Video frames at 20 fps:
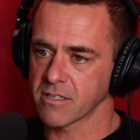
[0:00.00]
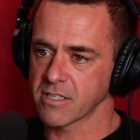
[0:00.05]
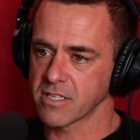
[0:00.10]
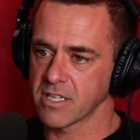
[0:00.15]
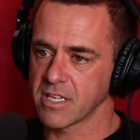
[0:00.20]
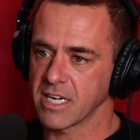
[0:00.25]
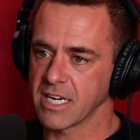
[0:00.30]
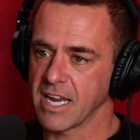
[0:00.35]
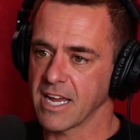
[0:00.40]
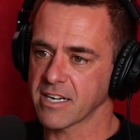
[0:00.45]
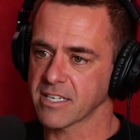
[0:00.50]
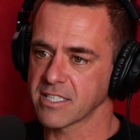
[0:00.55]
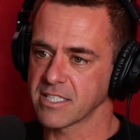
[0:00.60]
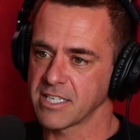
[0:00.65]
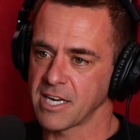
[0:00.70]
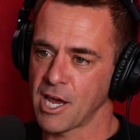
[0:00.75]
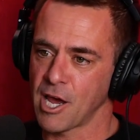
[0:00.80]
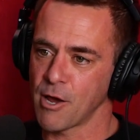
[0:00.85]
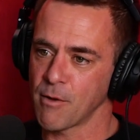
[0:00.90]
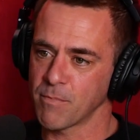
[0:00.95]
the next
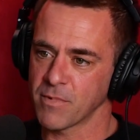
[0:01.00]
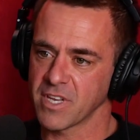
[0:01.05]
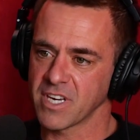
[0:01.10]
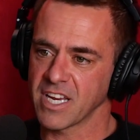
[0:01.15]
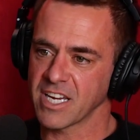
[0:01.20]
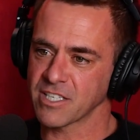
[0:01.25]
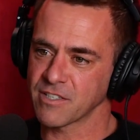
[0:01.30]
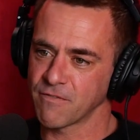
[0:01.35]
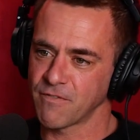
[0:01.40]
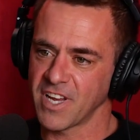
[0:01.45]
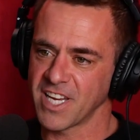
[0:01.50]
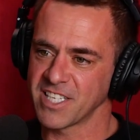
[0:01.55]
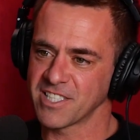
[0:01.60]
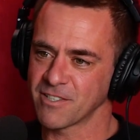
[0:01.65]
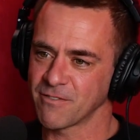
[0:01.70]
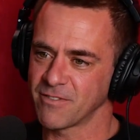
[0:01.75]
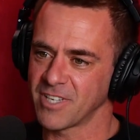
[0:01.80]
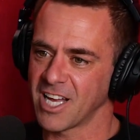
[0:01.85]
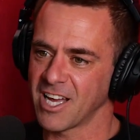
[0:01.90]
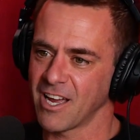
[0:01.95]
step, the next phase
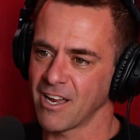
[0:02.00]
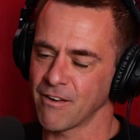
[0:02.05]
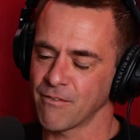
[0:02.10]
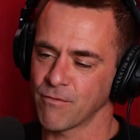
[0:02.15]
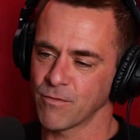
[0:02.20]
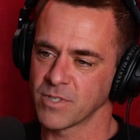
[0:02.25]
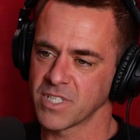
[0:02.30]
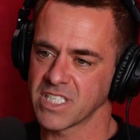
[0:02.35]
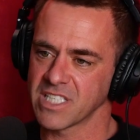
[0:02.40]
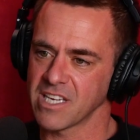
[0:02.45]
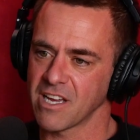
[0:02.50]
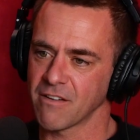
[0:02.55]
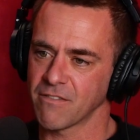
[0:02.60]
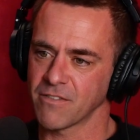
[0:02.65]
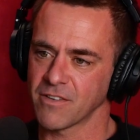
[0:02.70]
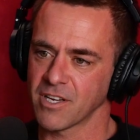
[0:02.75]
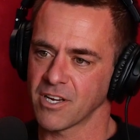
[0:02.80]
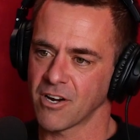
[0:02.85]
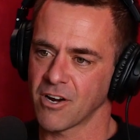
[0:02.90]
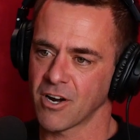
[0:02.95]
of life was
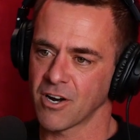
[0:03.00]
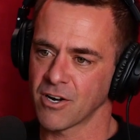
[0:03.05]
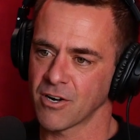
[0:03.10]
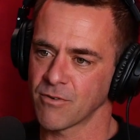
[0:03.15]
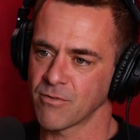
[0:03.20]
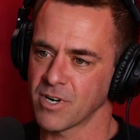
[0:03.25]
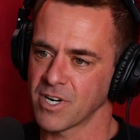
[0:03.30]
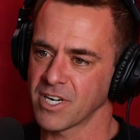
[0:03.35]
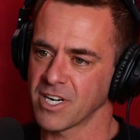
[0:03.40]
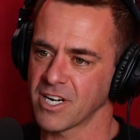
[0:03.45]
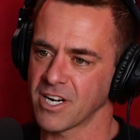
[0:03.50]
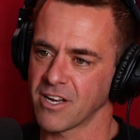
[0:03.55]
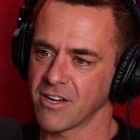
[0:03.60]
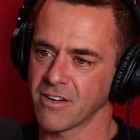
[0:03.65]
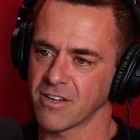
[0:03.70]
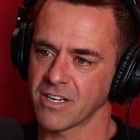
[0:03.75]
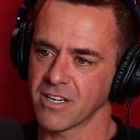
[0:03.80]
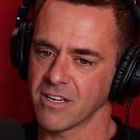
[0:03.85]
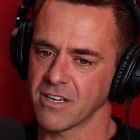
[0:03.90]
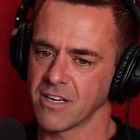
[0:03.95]
definitely a hard one,
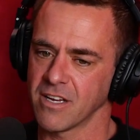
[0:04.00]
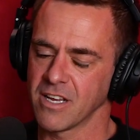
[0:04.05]
It